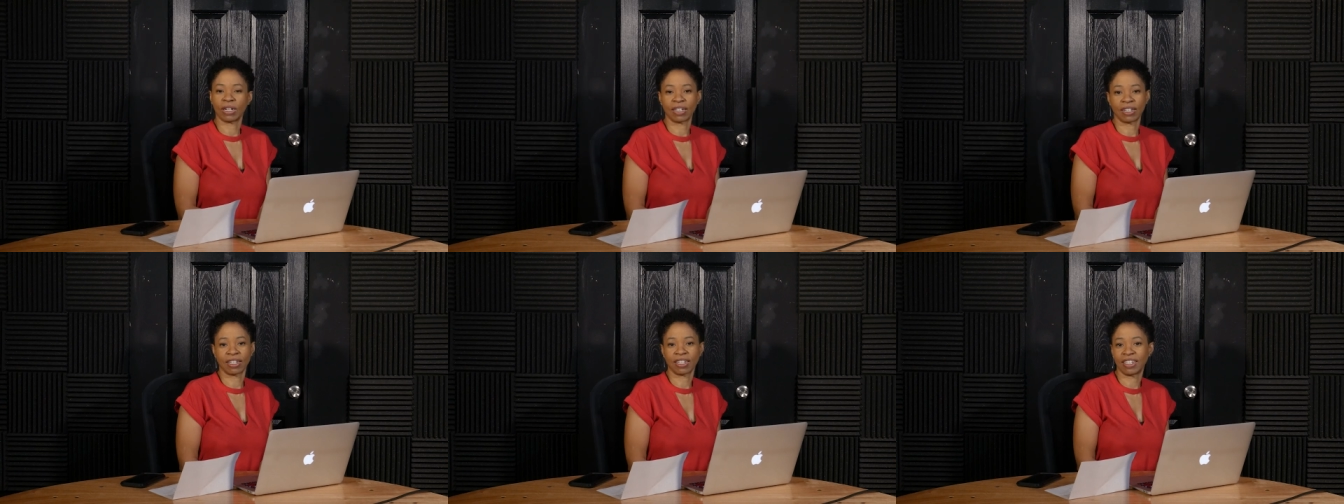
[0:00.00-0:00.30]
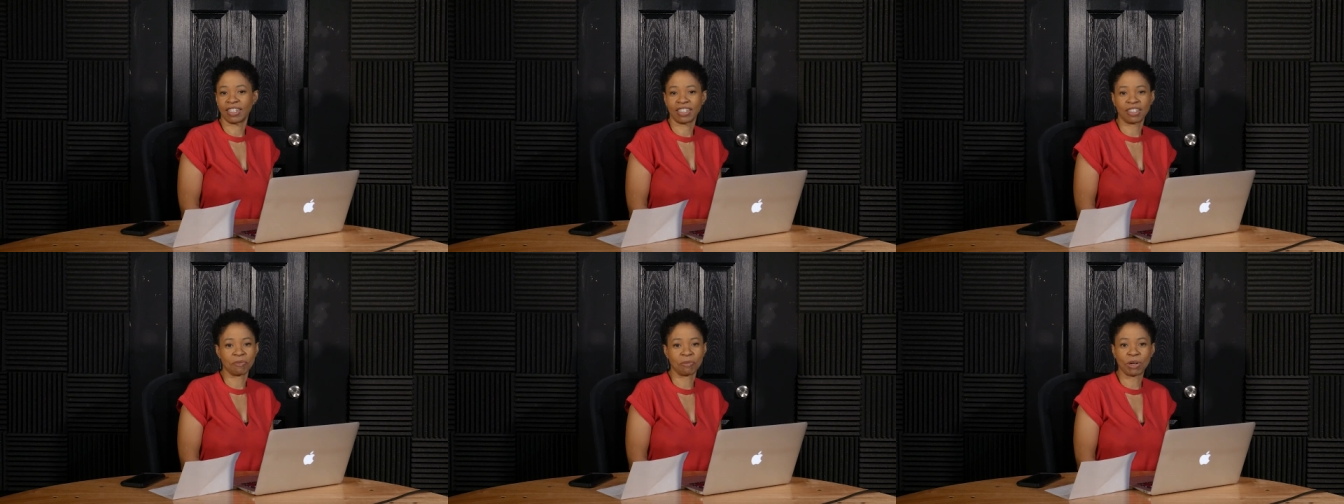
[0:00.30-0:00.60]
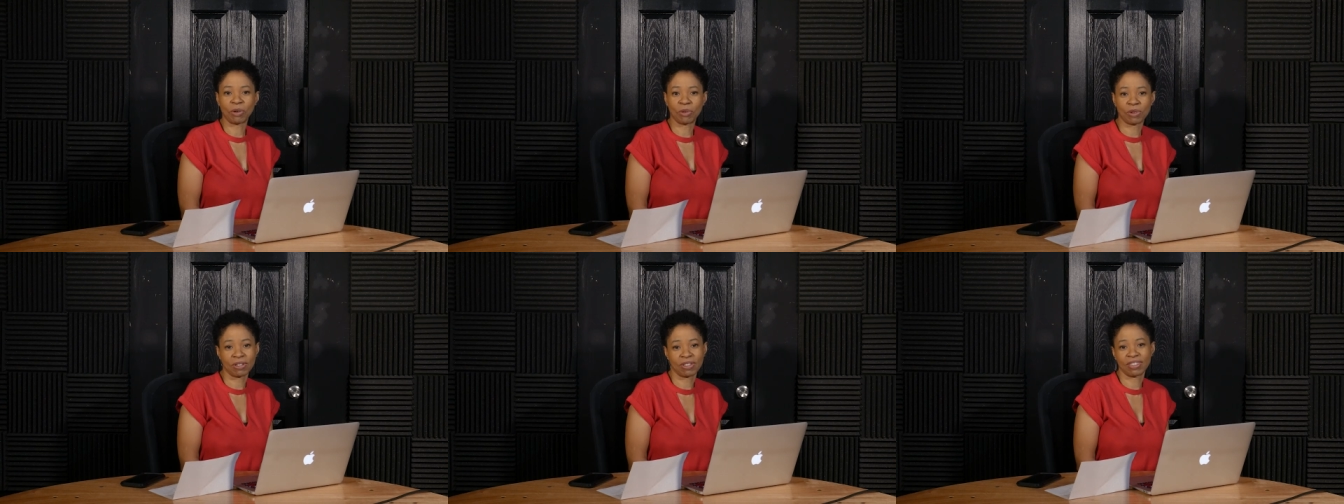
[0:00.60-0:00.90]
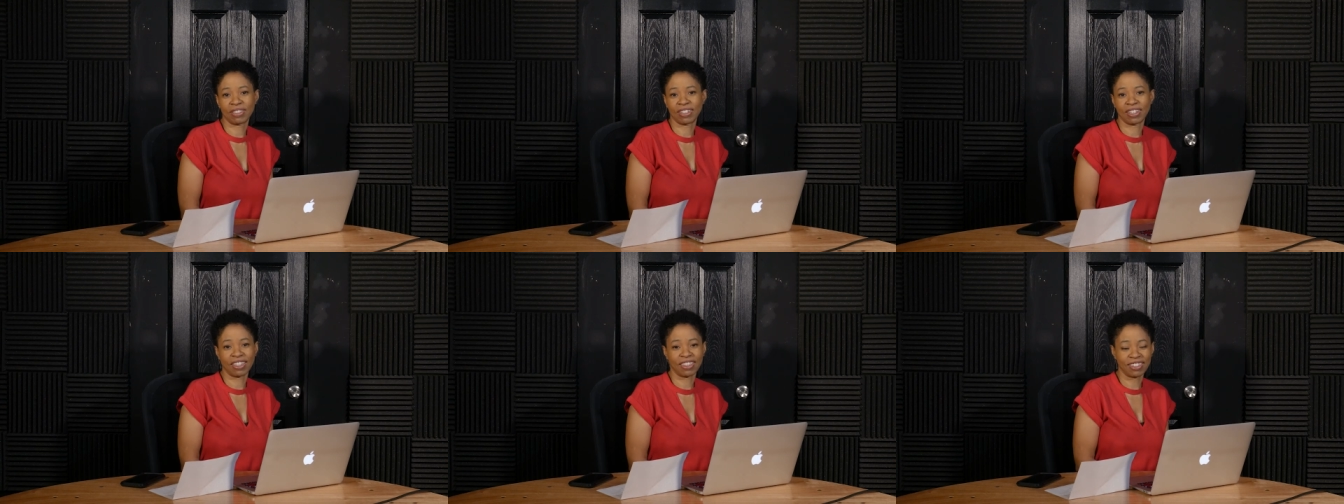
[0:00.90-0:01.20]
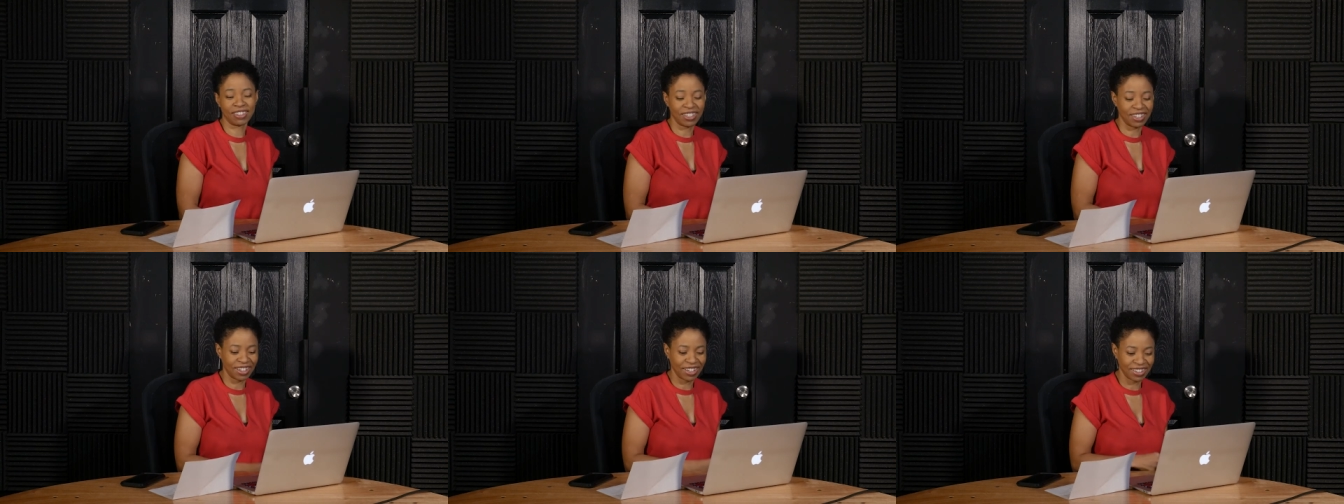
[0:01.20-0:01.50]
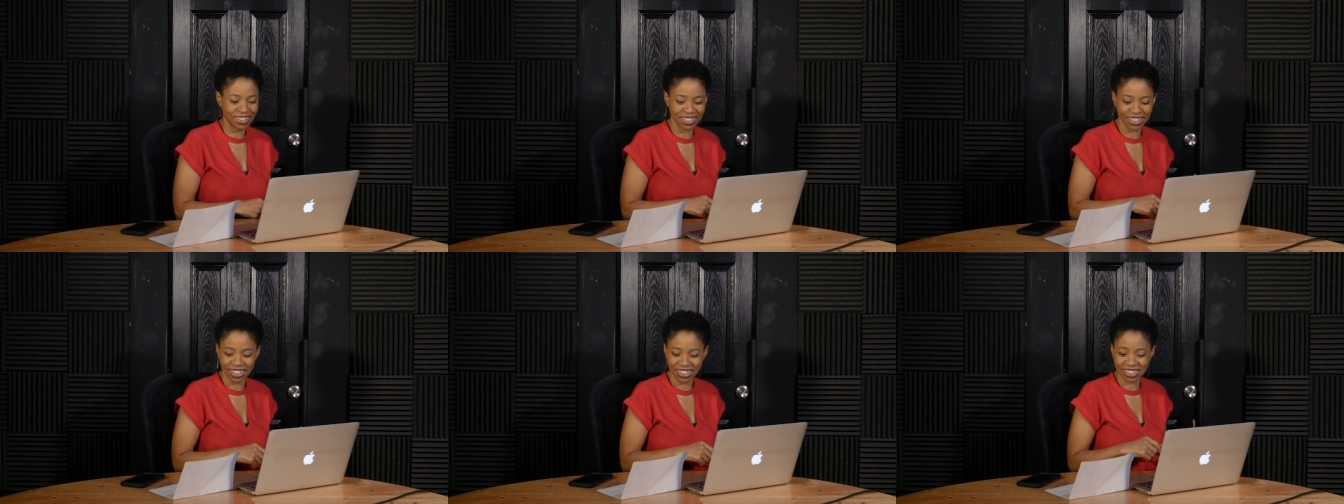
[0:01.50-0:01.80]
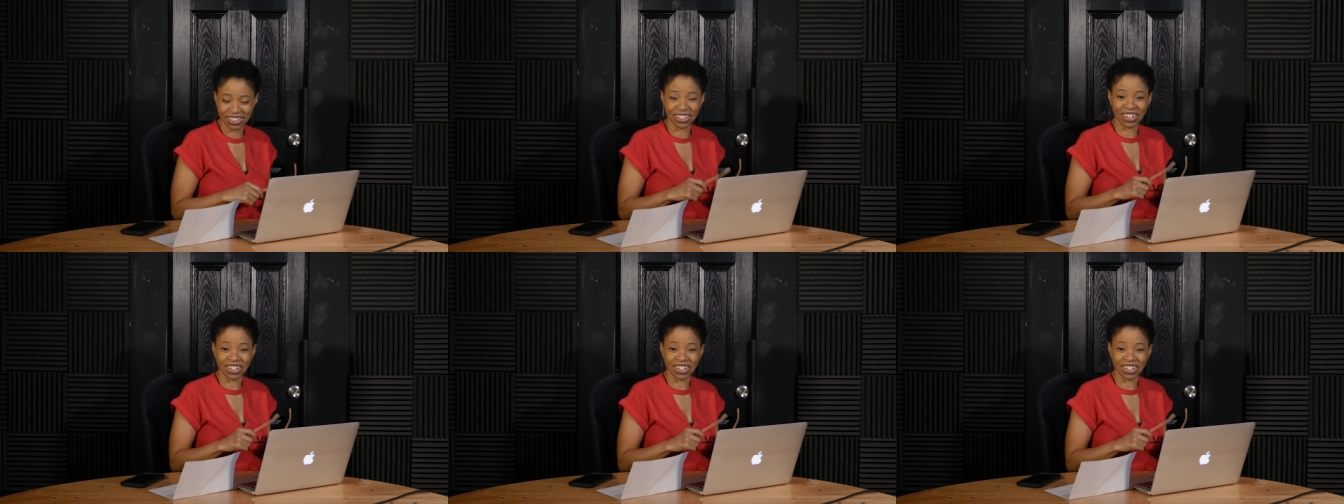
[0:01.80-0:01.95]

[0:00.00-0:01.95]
I can't get my words together today, Jay.